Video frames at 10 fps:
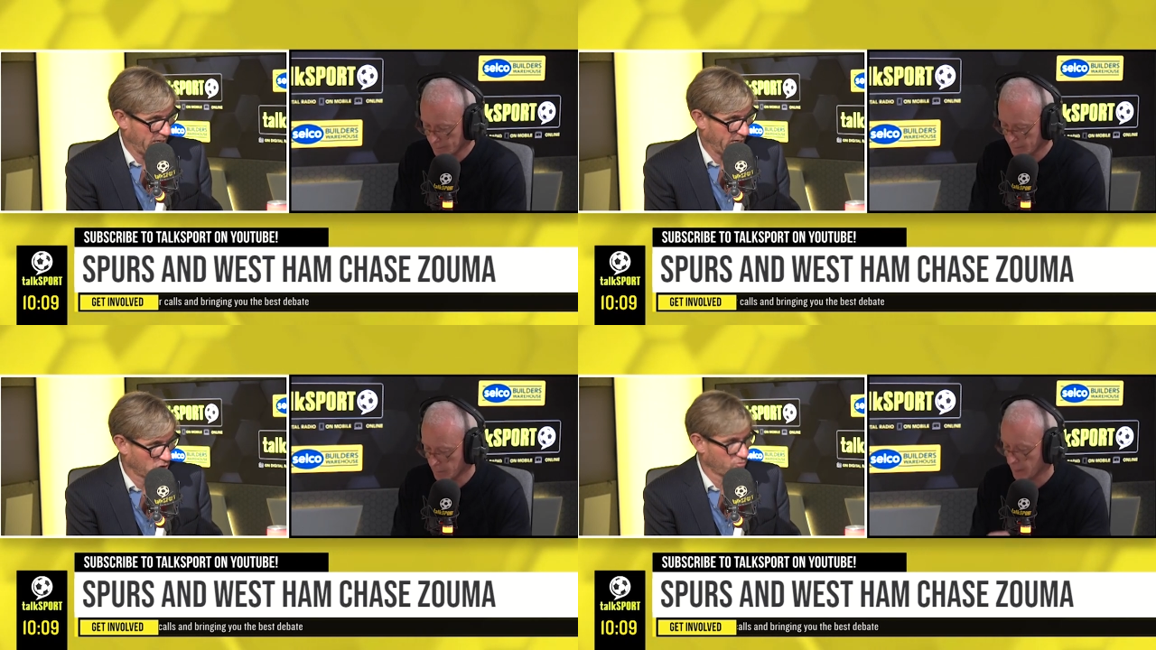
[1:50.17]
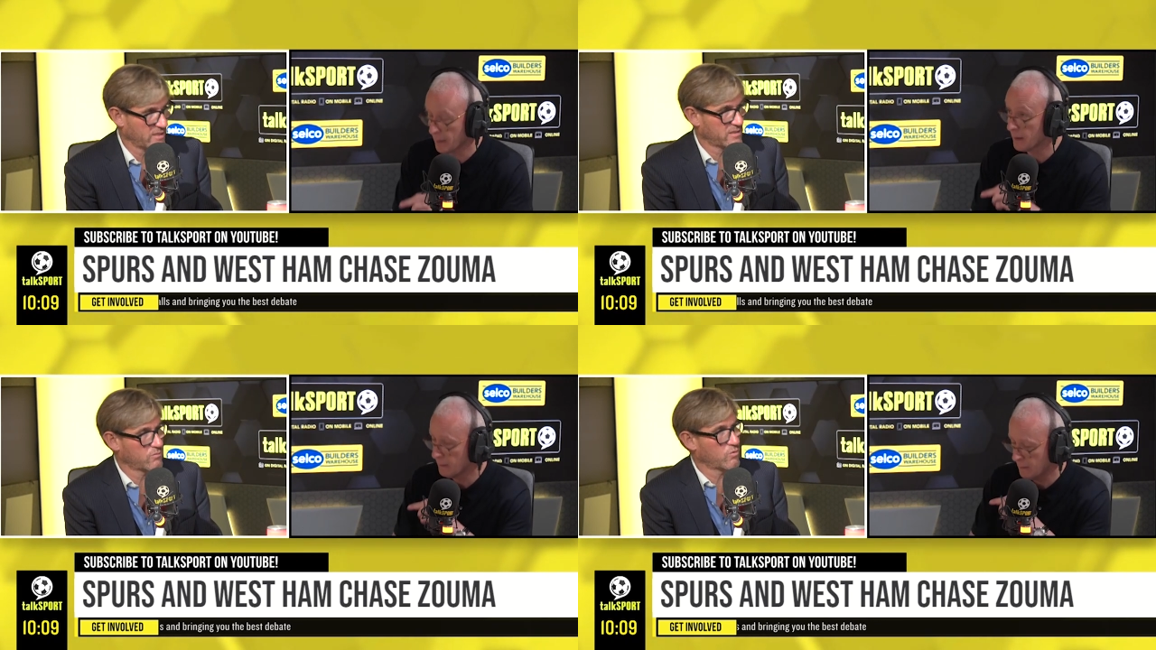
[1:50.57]

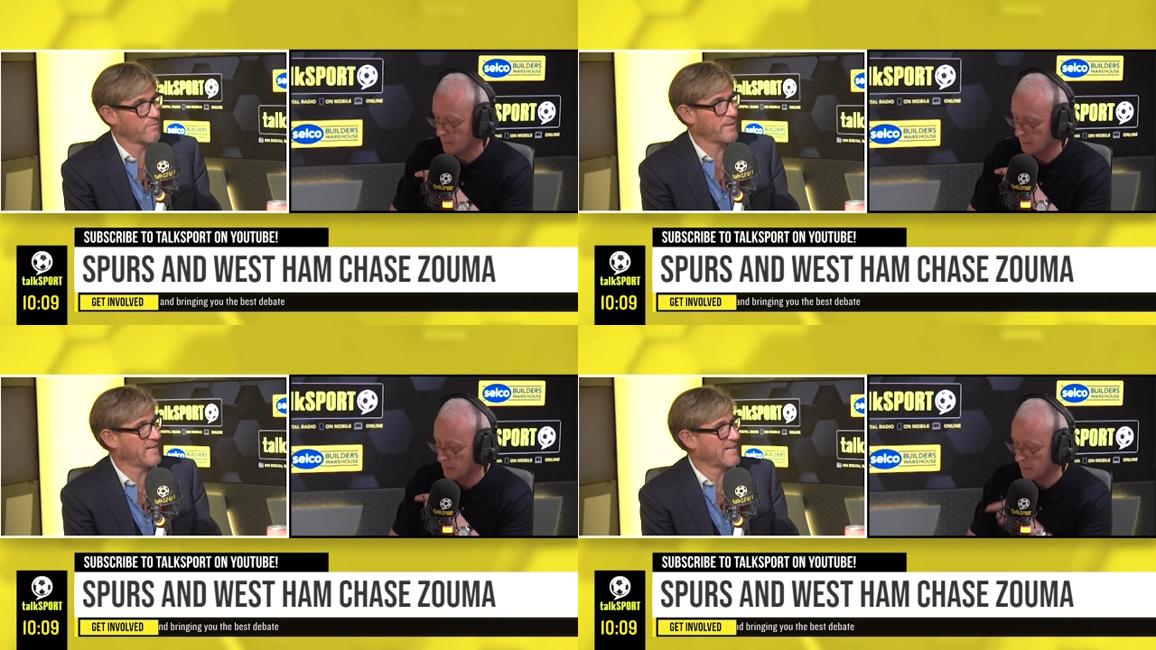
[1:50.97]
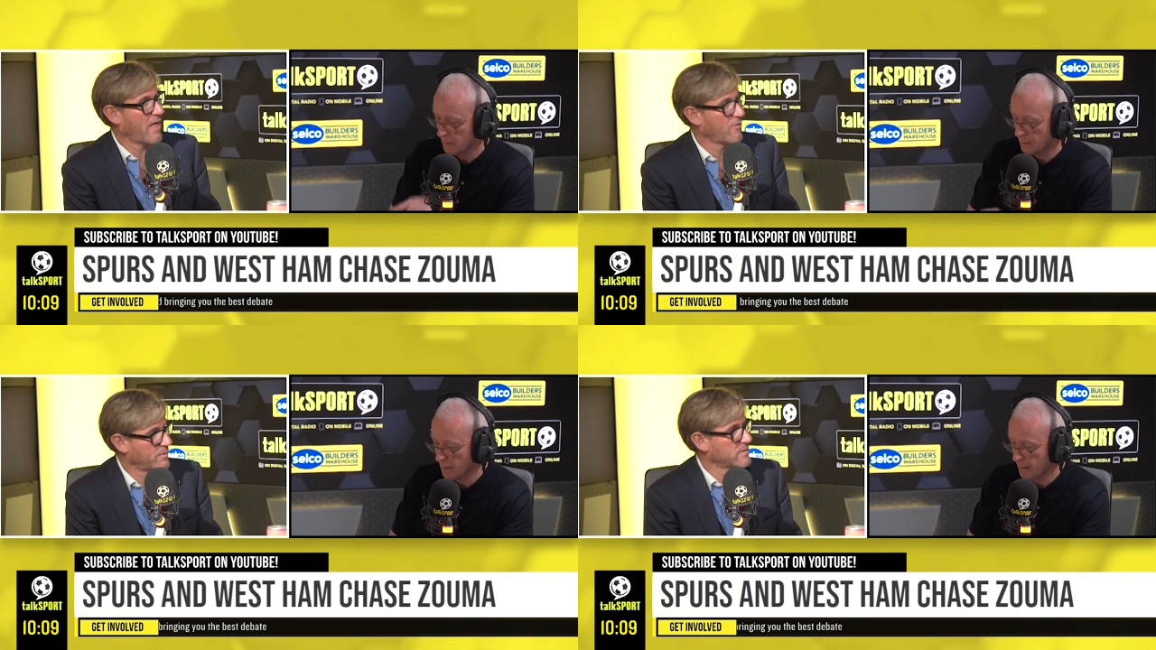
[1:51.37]
Speaker 1: interest would have been in
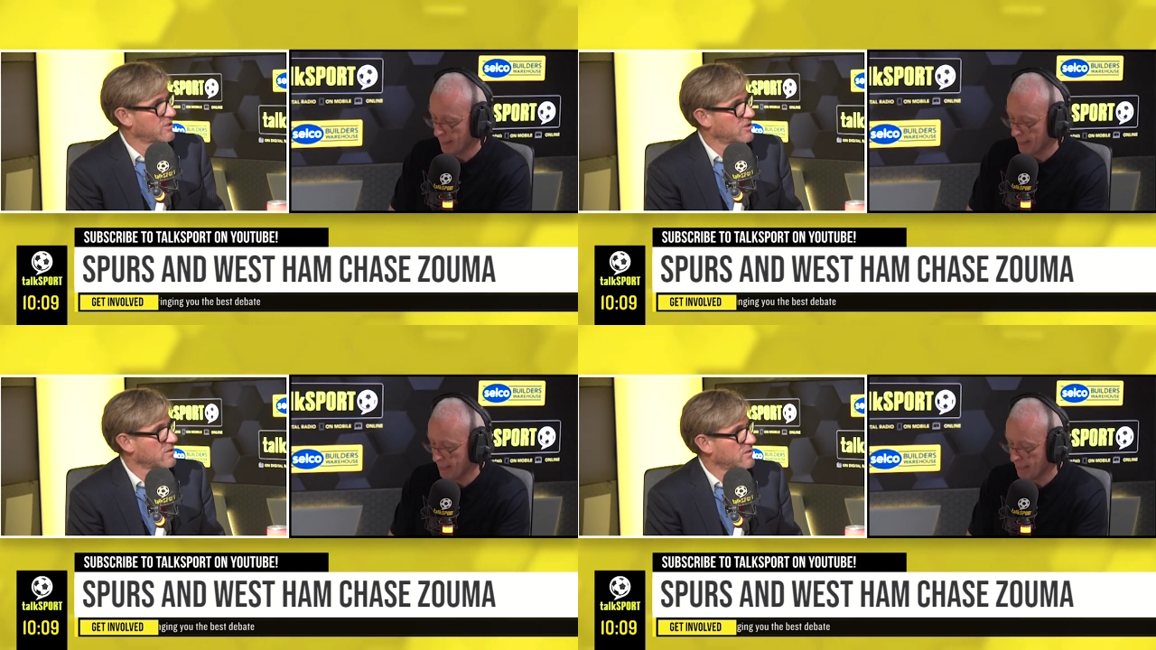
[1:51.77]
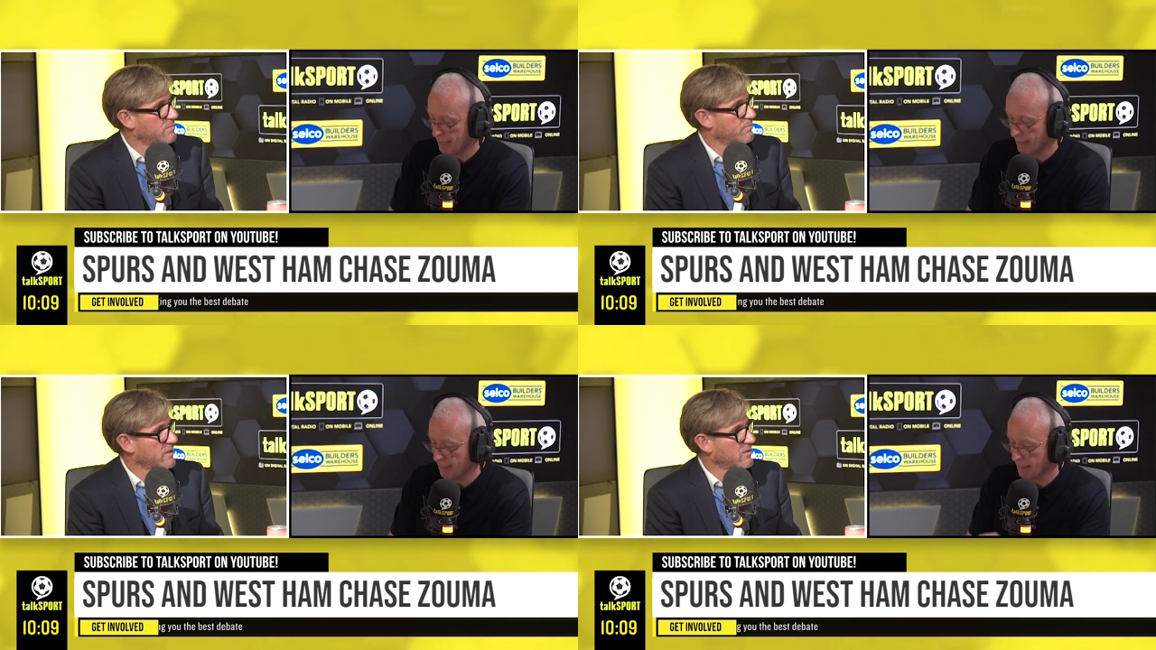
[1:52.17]
other
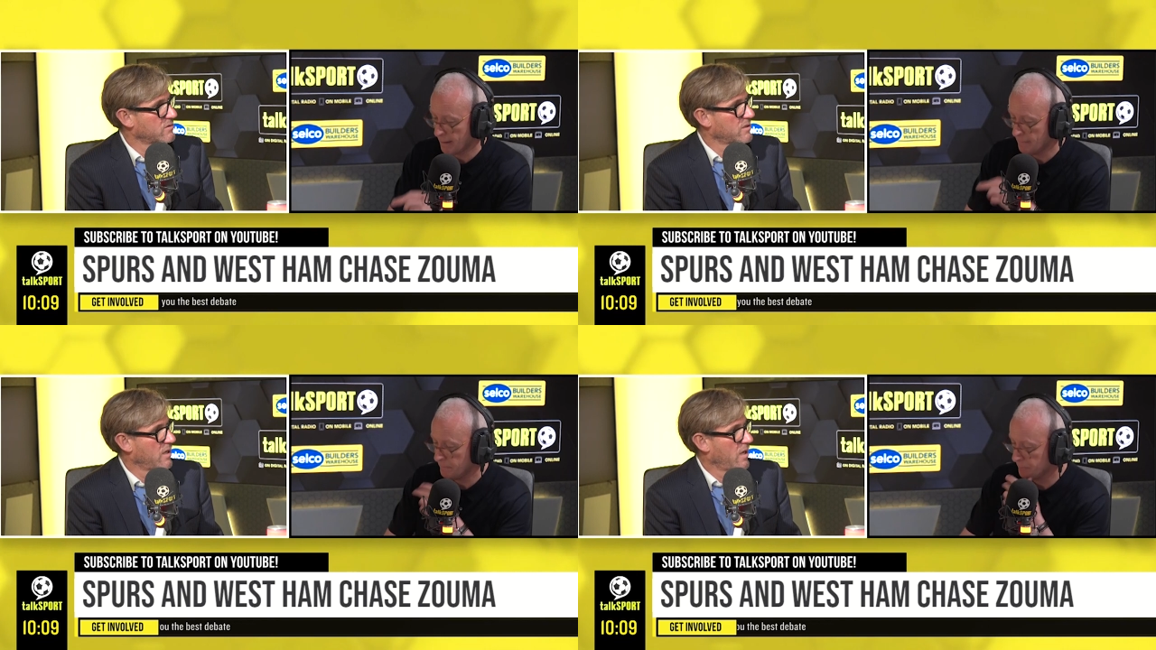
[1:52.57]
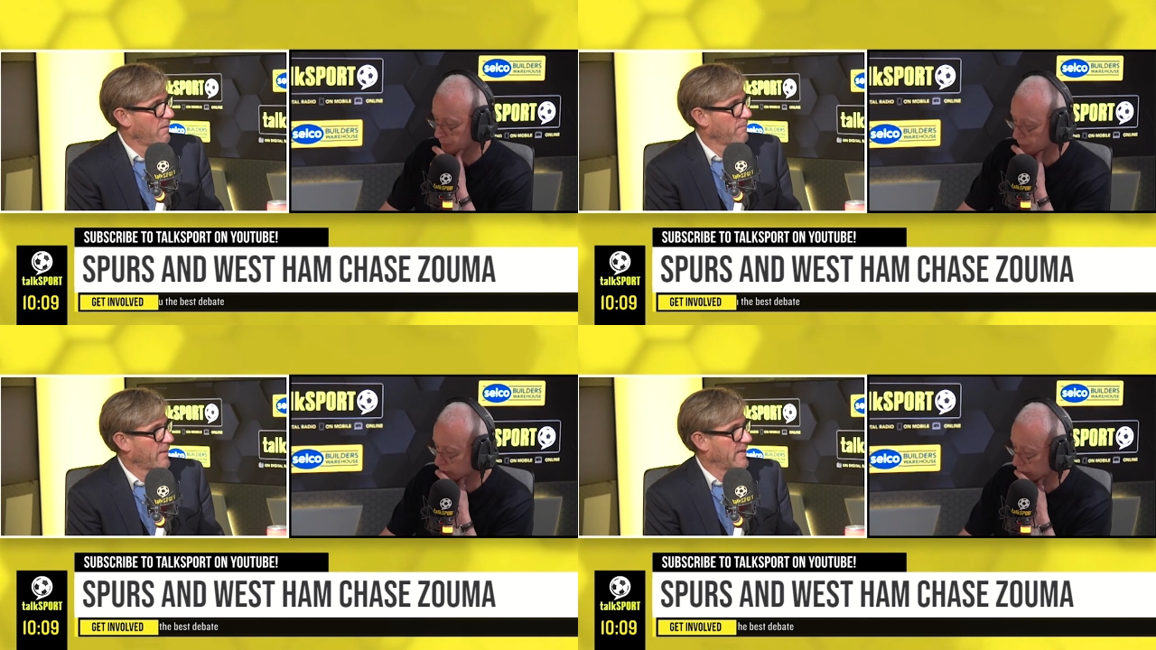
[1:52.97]
positions, because
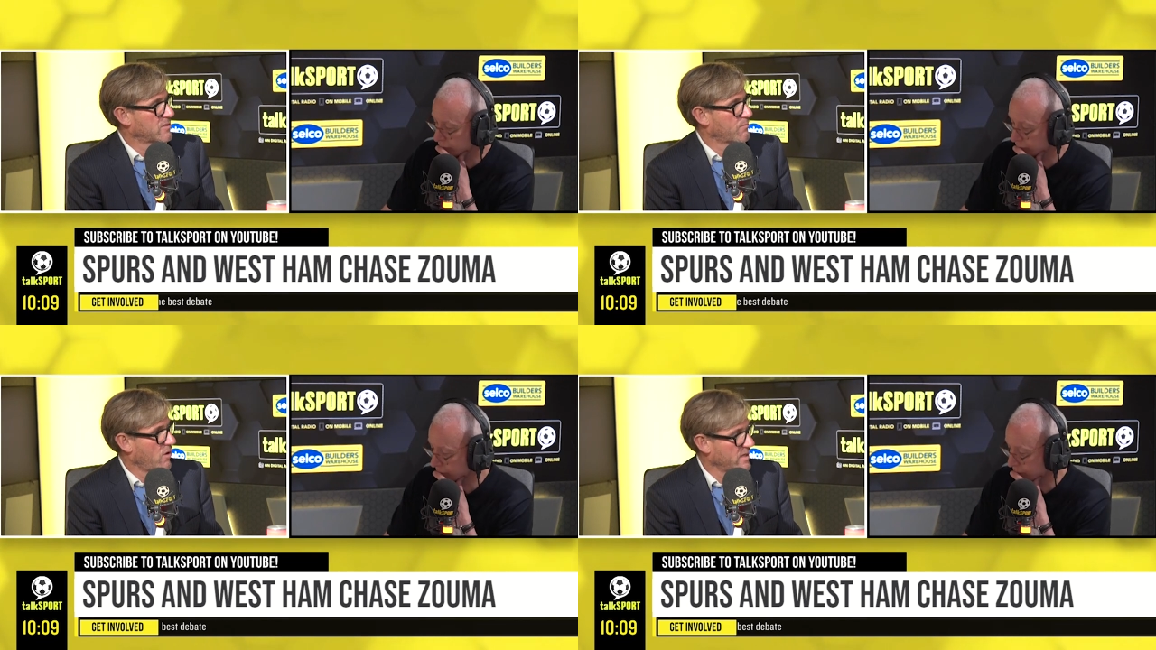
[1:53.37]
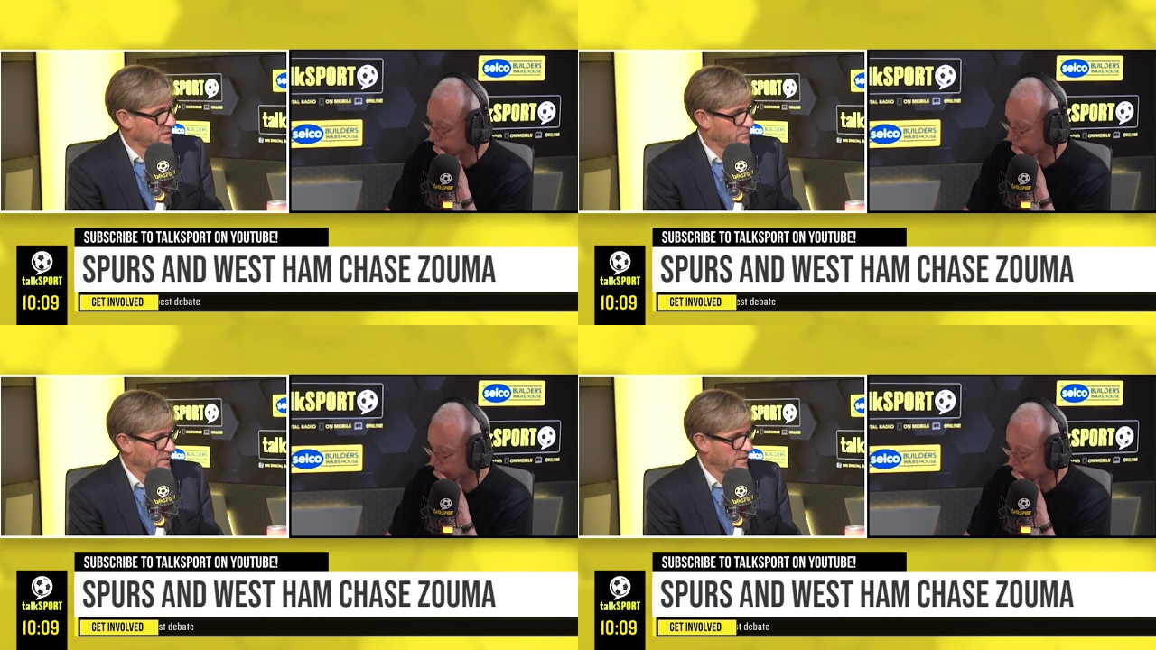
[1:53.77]
it
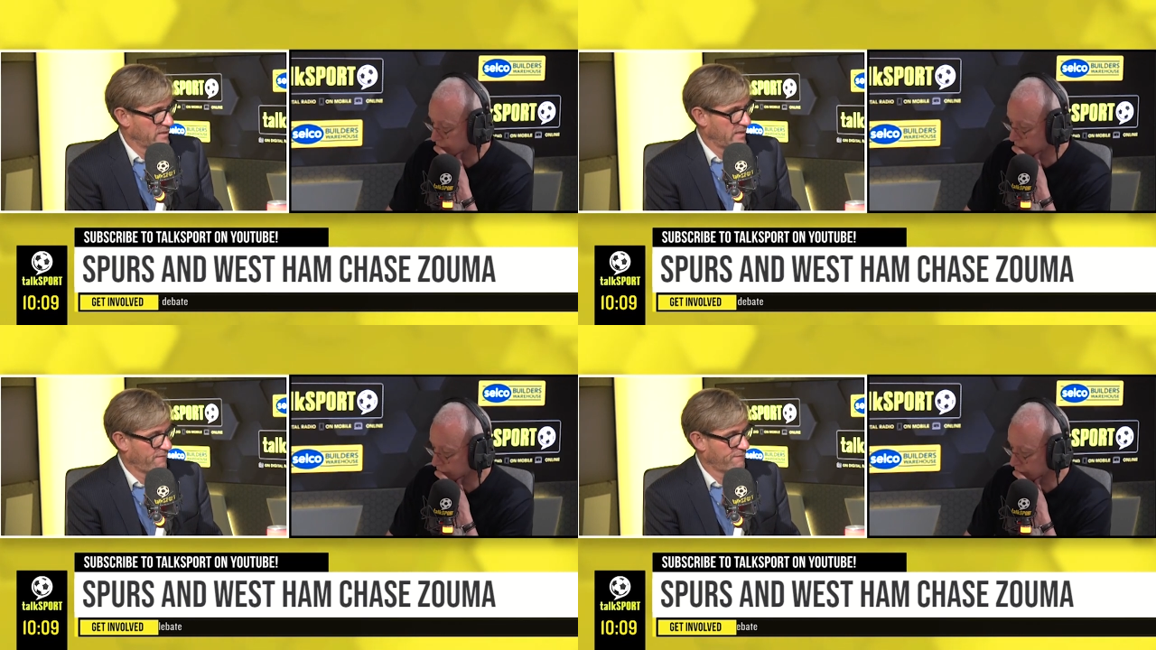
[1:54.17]
surprises me that their